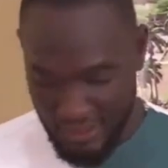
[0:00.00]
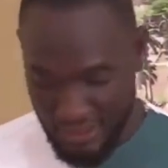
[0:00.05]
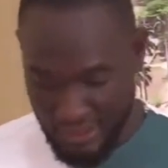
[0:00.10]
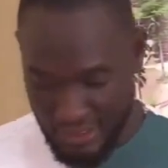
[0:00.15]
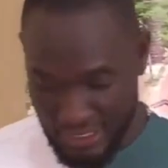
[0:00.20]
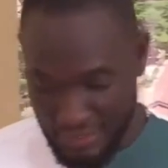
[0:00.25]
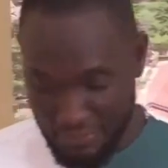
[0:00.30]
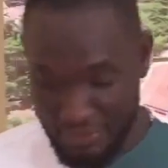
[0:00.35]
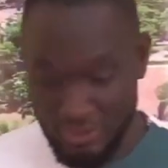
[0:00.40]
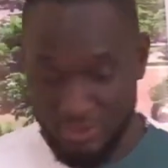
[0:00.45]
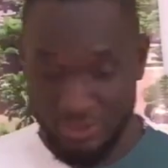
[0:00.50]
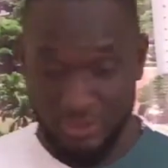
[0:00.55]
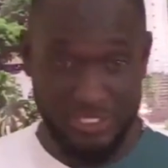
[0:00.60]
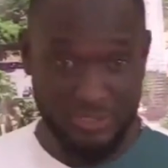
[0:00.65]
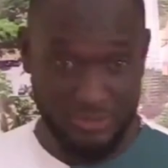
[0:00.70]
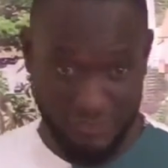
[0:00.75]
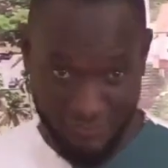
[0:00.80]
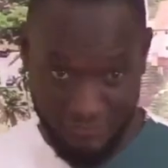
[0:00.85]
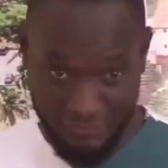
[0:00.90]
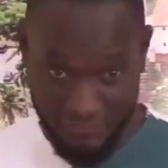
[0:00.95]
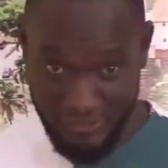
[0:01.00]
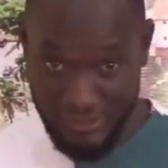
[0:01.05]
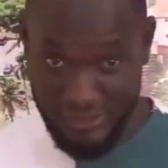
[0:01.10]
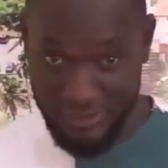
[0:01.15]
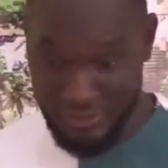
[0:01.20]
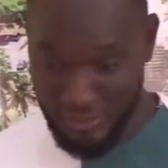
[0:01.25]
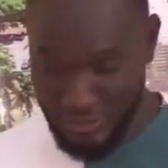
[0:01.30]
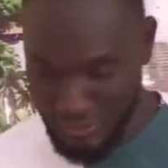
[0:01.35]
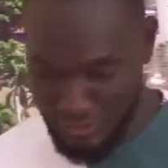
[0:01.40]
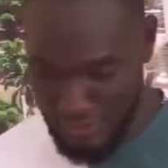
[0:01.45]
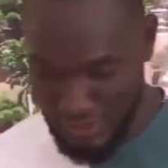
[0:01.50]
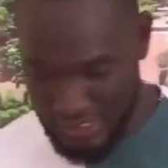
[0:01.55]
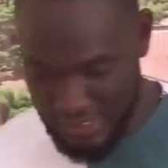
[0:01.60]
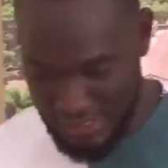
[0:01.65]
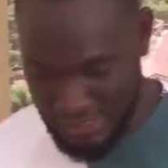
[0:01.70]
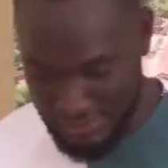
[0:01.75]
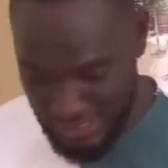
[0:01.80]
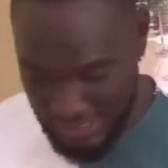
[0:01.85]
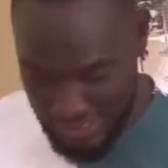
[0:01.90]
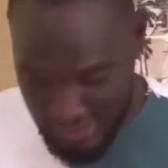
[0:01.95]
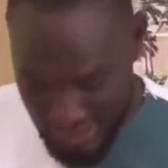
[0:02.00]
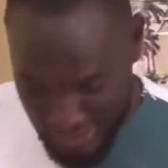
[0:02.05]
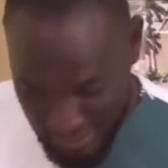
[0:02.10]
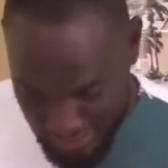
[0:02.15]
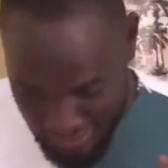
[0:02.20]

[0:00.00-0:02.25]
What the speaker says: Let me try to stick to my speech.